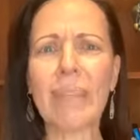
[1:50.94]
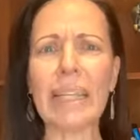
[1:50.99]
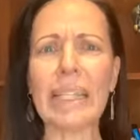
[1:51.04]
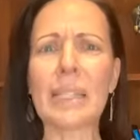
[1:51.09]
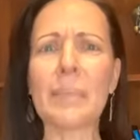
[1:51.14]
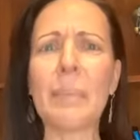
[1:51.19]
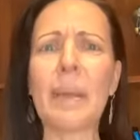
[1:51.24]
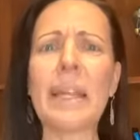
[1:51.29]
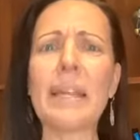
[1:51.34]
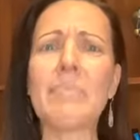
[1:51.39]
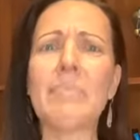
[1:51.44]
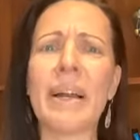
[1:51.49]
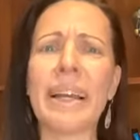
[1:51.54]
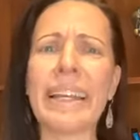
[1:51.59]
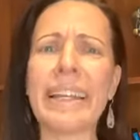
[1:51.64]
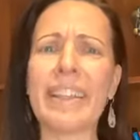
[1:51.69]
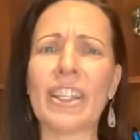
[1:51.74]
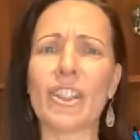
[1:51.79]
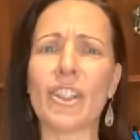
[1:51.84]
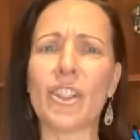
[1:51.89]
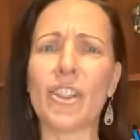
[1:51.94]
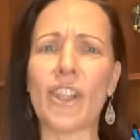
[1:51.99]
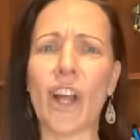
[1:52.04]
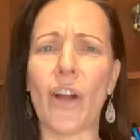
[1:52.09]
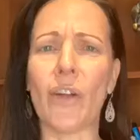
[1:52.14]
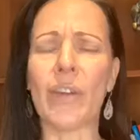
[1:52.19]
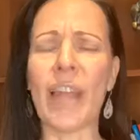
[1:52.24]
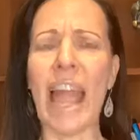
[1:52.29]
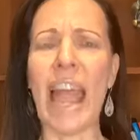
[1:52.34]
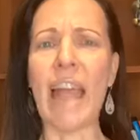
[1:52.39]
spending money that you
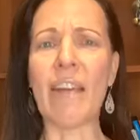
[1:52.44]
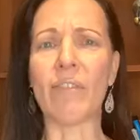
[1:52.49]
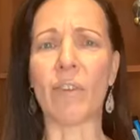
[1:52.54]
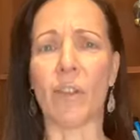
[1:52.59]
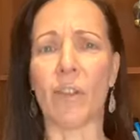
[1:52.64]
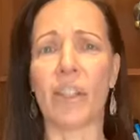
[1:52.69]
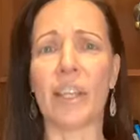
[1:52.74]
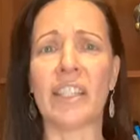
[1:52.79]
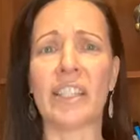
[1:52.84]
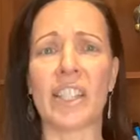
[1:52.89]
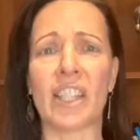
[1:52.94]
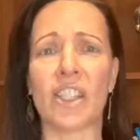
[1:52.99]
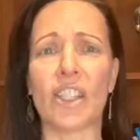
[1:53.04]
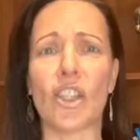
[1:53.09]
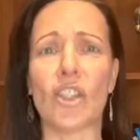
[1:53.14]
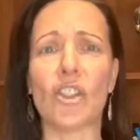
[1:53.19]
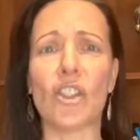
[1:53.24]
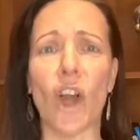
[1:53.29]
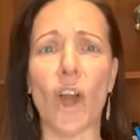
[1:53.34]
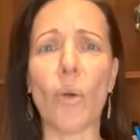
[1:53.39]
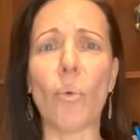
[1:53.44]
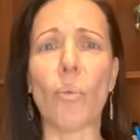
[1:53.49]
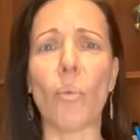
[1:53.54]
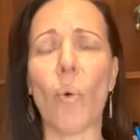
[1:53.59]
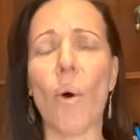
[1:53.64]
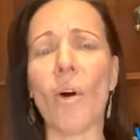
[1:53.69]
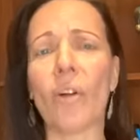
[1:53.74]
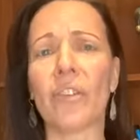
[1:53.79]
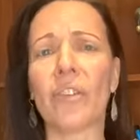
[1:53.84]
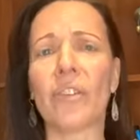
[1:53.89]
don't have on things that you don't
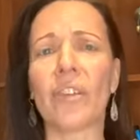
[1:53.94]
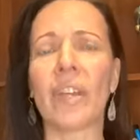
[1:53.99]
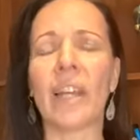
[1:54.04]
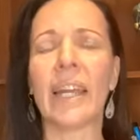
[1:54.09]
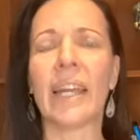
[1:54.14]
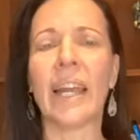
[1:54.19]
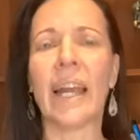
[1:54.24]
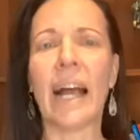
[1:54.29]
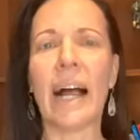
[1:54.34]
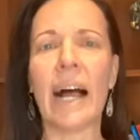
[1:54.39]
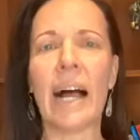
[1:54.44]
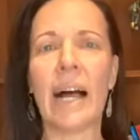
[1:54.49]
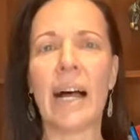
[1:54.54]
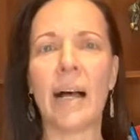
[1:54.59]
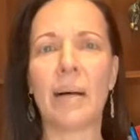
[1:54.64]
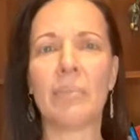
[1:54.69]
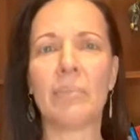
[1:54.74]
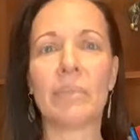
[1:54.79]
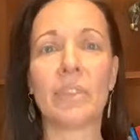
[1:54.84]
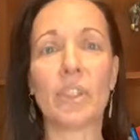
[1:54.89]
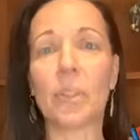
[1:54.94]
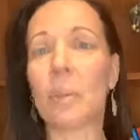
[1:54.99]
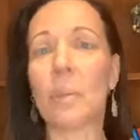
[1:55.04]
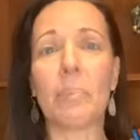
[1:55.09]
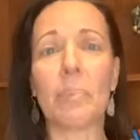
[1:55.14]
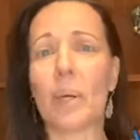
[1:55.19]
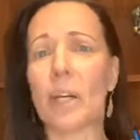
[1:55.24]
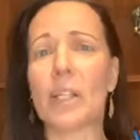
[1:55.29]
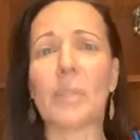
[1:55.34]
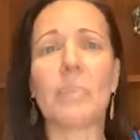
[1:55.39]
want to
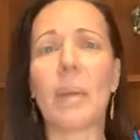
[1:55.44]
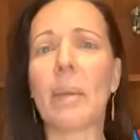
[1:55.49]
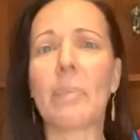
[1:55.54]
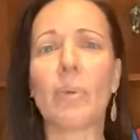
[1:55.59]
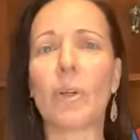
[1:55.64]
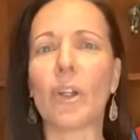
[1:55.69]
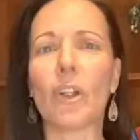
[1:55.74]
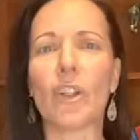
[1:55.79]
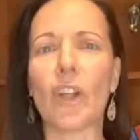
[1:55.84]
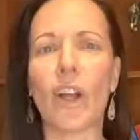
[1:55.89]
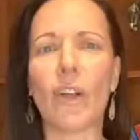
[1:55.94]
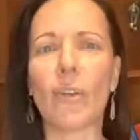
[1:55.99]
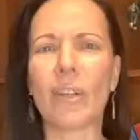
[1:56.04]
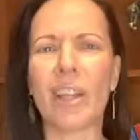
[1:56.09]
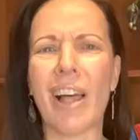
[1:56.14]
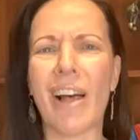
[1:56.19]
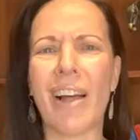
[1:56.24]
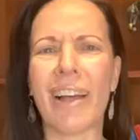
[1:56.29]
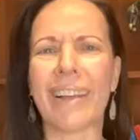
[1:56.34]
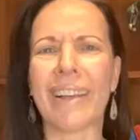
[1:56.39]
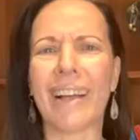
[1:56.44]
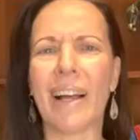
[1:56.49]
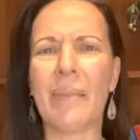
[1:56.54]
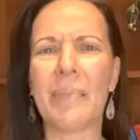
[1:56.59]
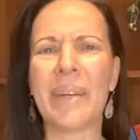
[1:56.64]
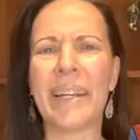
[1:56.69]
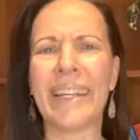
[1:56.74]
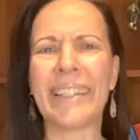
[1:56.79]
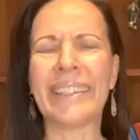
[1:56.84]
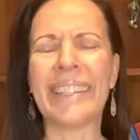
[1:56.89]
impress people you don't like. I
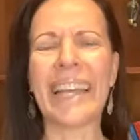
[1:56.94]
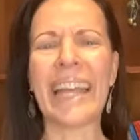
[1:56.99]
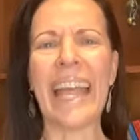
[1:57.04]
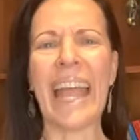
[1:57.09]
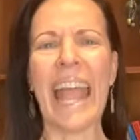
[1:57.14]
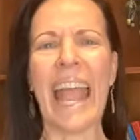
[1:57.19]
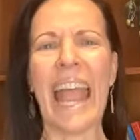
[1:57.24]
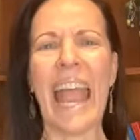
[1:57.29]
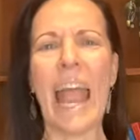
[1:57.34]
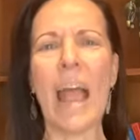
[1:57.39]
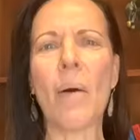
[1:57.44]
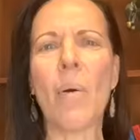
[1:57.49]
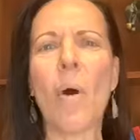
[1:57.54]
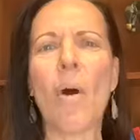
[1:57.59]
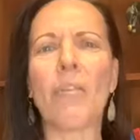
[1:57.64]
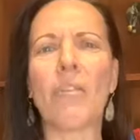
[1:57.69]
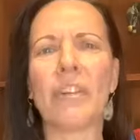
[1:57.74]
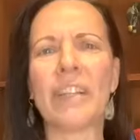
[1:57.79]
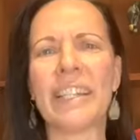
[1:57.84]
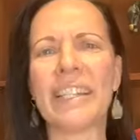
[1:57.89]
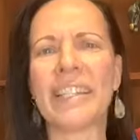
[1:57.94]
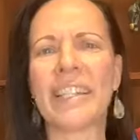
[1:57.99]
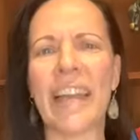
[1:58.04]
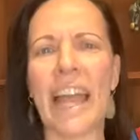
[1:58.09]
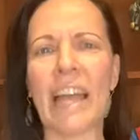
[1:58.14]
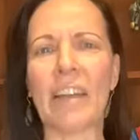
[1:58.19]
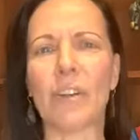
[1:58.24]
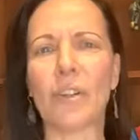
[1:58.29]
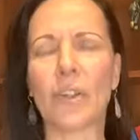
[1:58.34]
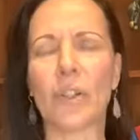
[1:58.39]
mean, how often is
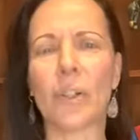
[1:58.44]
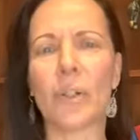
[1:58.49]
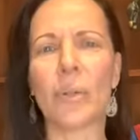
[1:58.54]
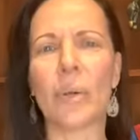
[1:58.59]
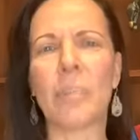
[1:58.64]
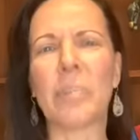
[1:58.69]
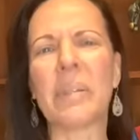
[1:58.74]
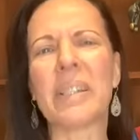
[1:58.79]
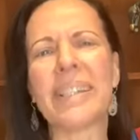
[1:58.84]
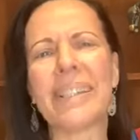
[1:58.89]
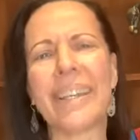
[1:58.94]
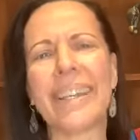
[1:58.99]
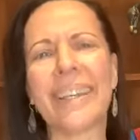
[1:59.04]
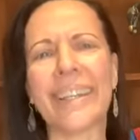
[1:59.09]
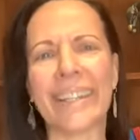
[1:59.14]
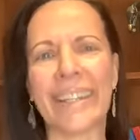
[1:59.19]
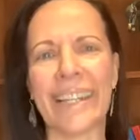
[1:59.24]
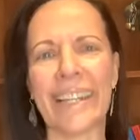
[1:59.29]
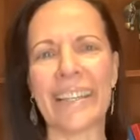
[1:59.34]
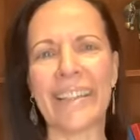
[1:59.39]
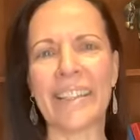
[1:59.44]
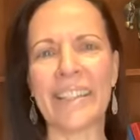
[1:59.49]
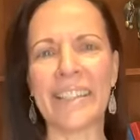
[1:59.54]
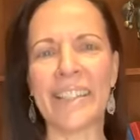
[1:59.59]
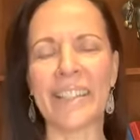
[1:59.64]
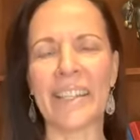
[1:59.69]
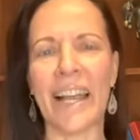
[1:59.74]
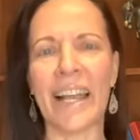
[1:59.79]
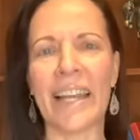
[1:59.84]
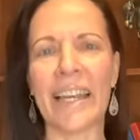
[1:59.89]
that true? And particularly in
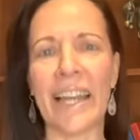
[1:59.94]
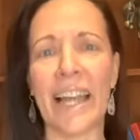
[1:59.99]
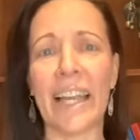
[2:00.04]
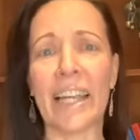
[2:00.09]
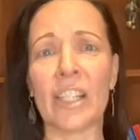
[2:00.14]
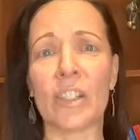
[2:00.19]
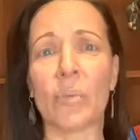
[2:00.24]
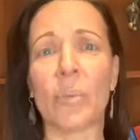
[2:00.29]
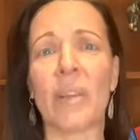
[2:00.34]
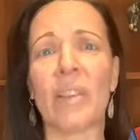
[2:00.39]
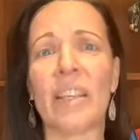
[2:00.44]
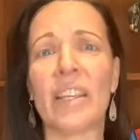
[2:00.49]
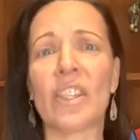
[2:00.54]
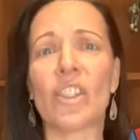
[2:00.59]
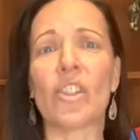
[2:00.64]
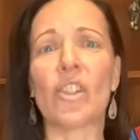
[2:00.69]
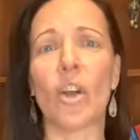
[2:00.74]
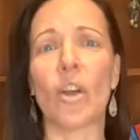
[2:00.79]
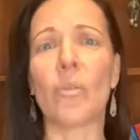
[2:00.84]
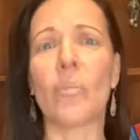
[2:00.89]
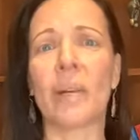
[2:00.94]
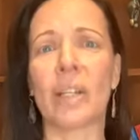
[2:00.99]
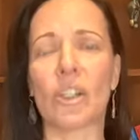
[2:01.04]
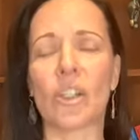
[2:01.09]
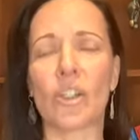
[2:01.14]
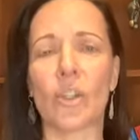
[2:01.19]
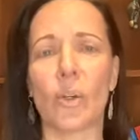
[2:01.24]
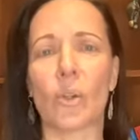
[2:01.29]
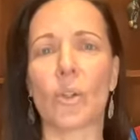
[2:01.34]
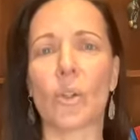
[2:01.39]
this day and age when there's so much
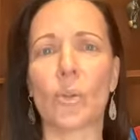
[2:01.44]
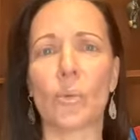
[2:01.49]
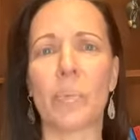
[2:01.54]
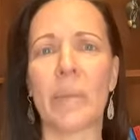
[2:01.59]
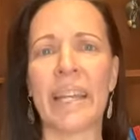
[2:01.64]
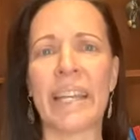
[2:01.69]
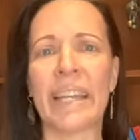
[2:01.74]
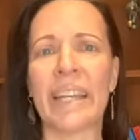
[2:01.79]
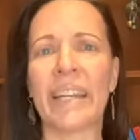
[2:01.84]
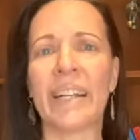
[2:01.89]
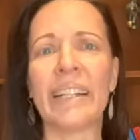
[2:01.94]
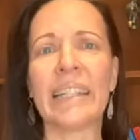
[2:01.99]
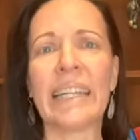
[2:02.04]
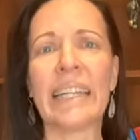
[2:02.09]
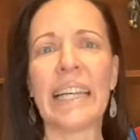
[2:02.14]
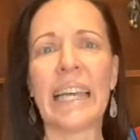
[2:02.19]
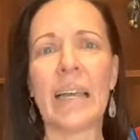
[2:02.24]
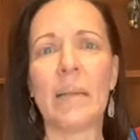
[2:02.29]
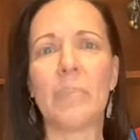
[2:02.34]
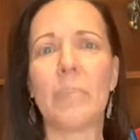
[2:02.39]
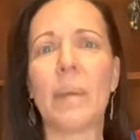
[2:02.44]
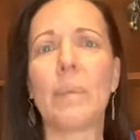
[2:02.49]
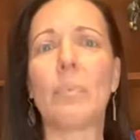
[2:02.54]
social media and